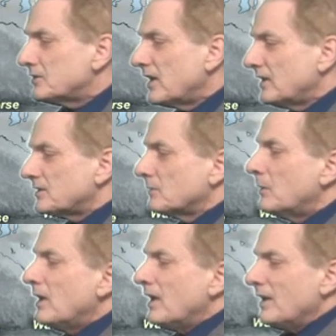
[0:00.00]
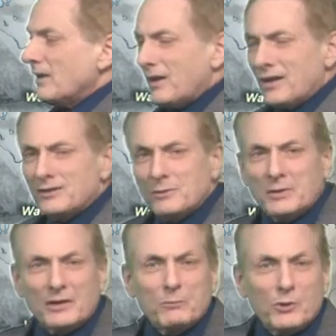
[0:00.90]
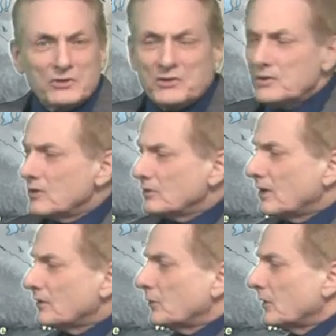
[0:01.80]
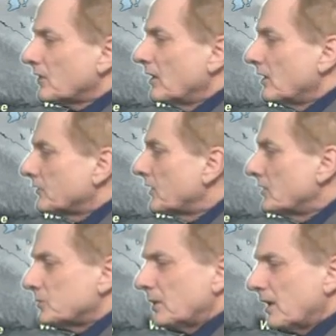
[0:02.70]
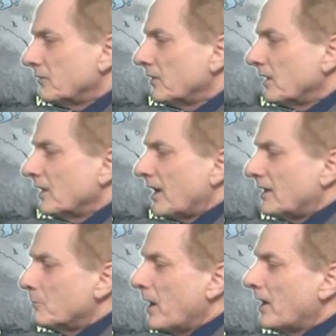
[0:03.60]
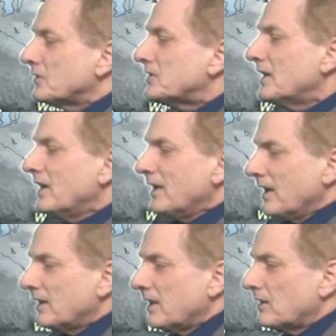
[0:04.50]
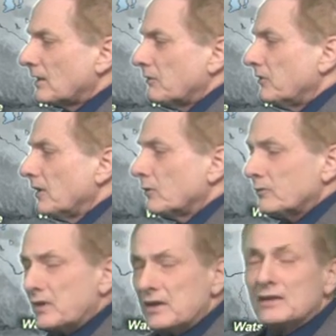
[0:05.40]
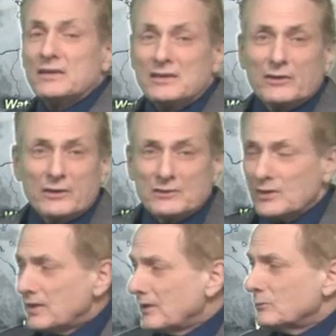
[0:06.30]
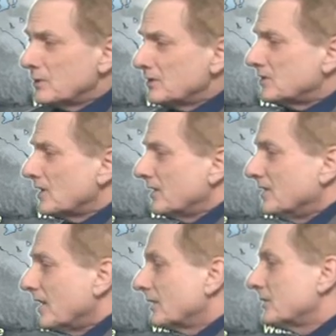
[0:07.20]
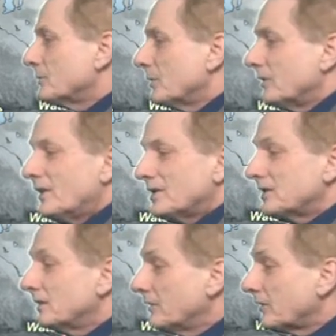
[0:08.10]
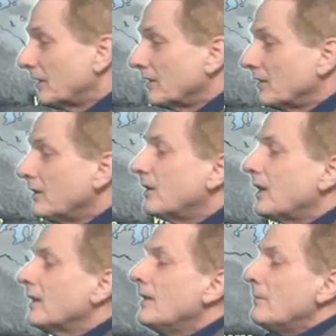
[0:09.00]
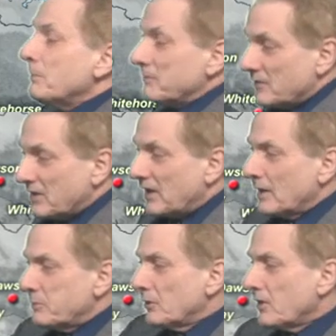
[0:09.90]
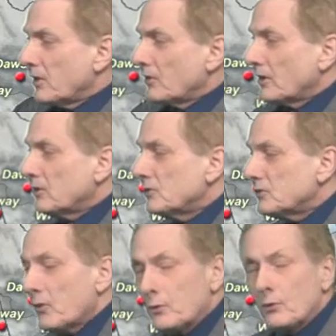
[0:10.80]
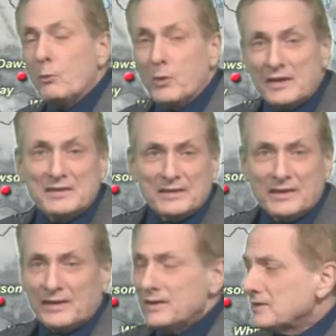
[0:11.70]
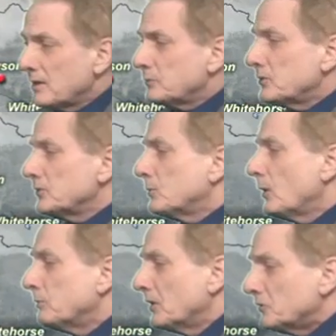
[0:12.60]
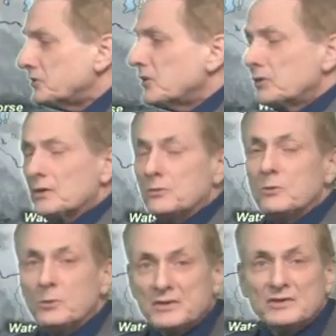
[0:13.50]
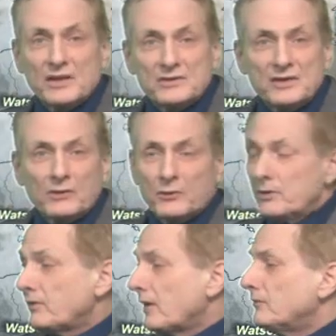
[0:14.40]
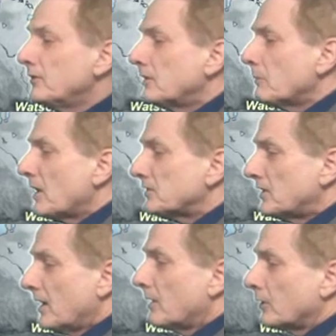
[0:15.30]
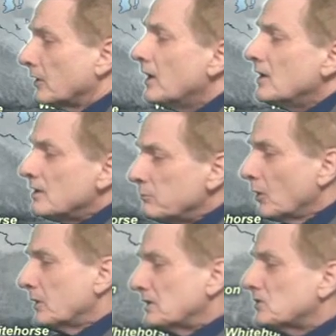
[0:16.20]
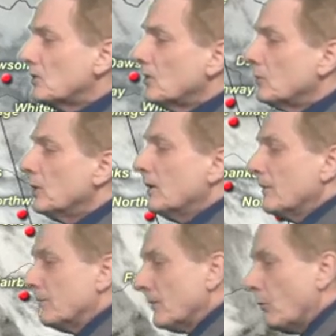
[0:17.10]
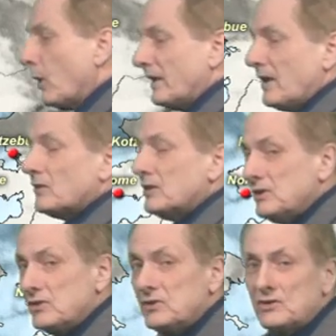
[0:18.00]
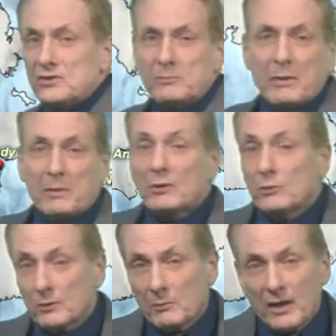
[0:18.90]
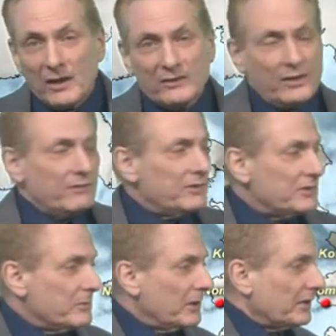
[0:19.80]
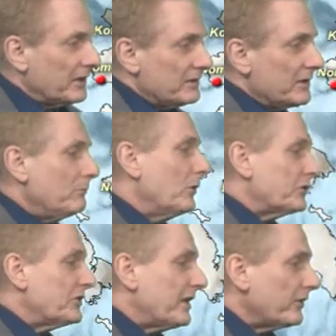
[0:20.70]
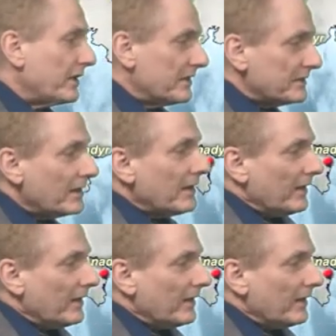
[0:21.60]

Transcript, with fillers: Had some, a little bit of moisture here along the North Gulf Coast, but again, very light amounts. And anything that fell over the inland areas, again, was negligible, not significant at all. Until you get up here to the Arctic coast and throw the winds in, temperatures well below zero, winds gusting 35, 50 miles an hour, blowing snow, whiteout conditions to maybe quarter mile on the visibilities in most areas.